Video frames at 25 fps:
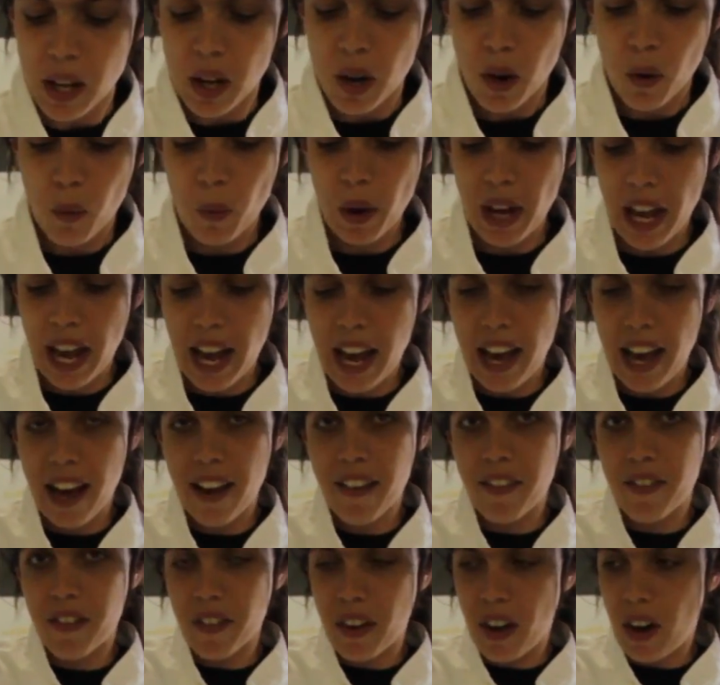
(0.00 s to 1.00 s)
We
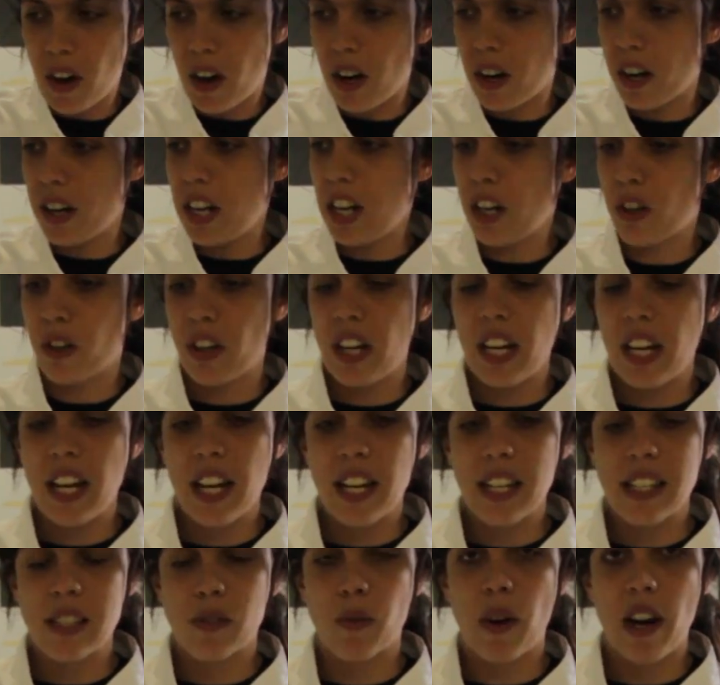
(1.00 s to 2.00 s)
have our
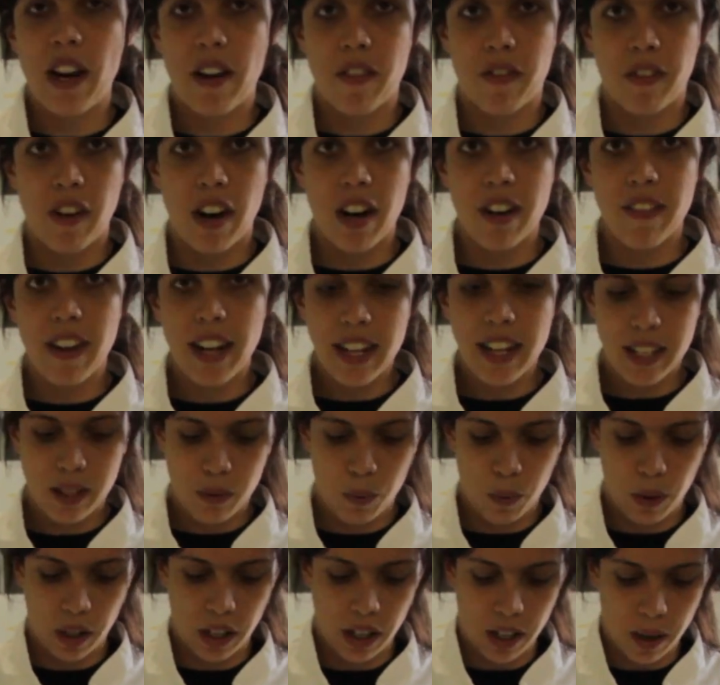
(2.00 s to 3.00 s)
ingredients right in front of us.
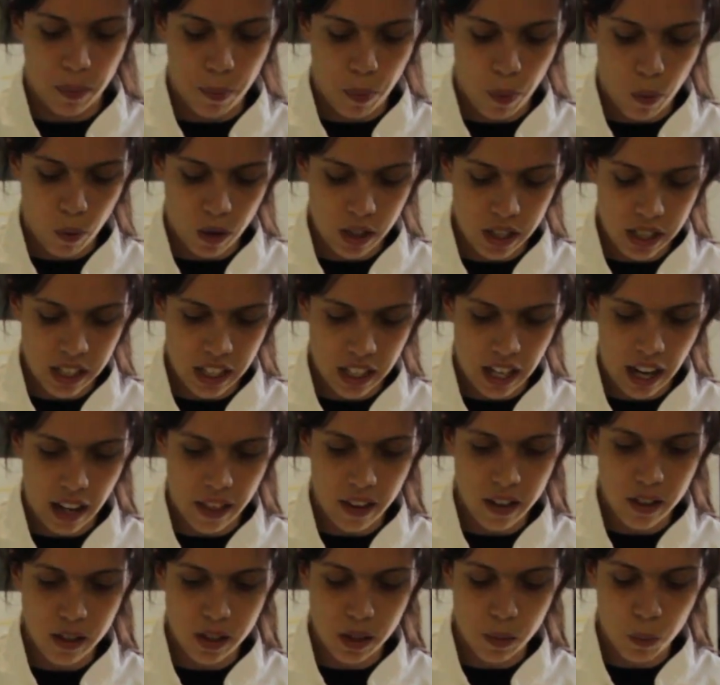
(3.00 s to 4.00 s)
We're going to pour
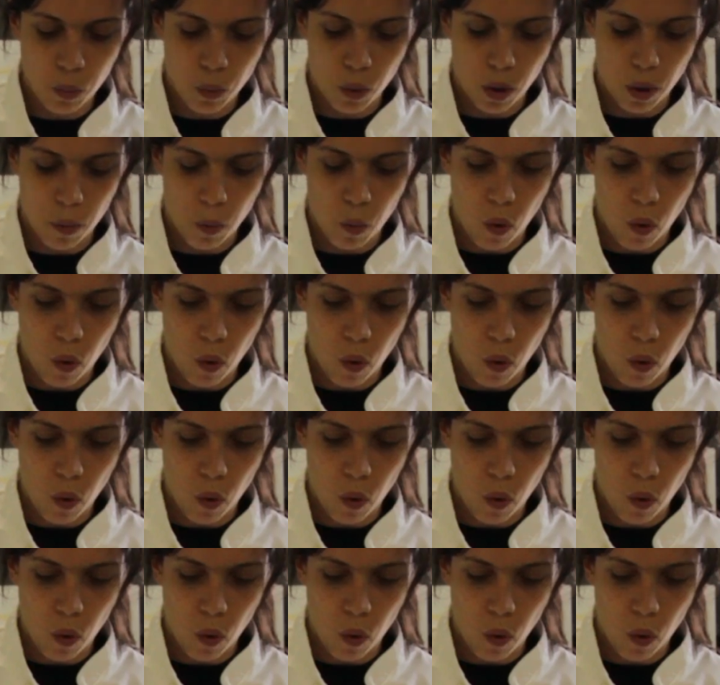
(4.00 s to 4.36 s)
together some warm